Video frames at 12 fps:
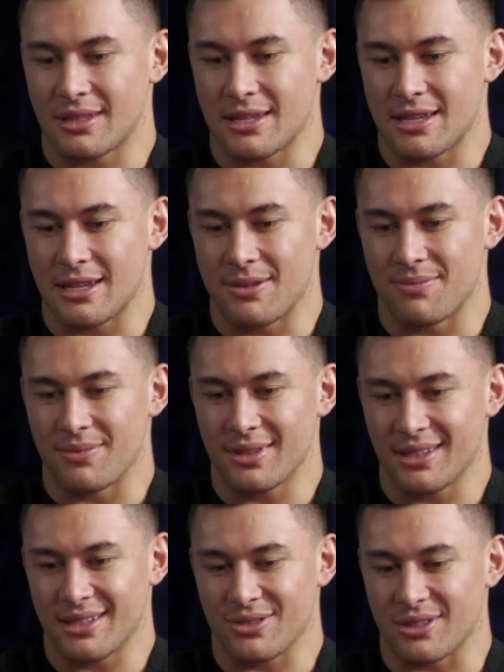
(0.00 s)
and um,
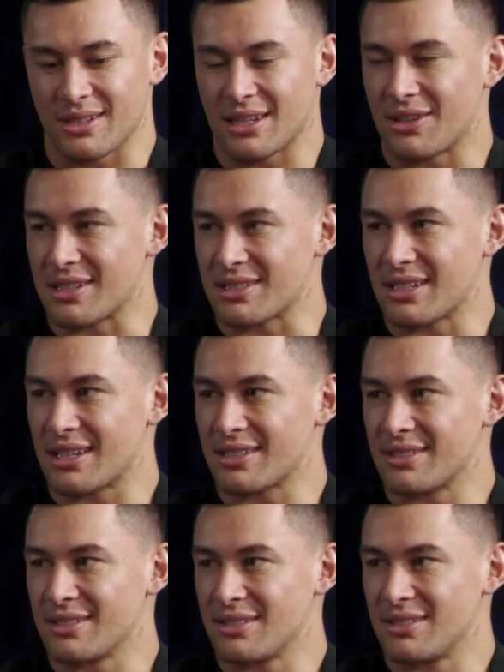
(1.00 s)
yeah, that's sort of how I
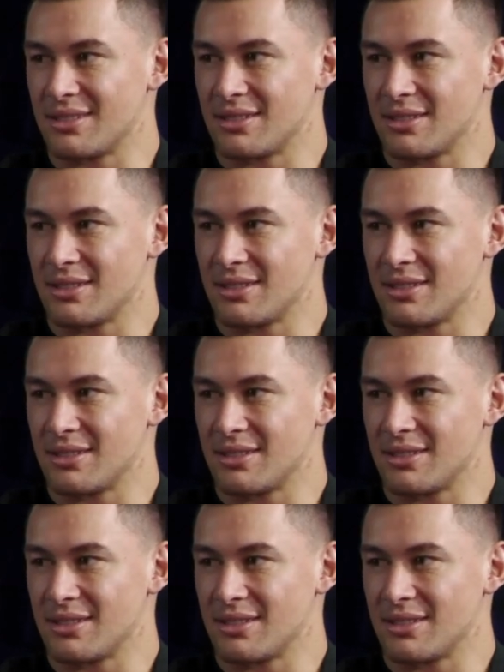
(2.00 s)
started.